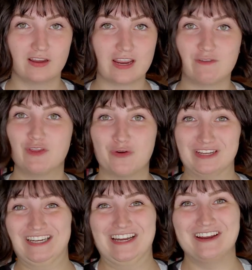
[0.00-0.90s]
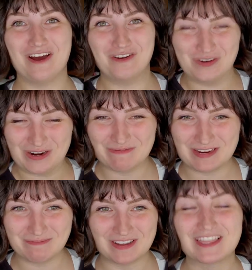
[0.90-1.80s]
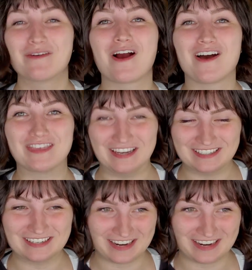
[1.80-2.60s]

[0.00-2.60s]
even though it did annoy me, but they were authentic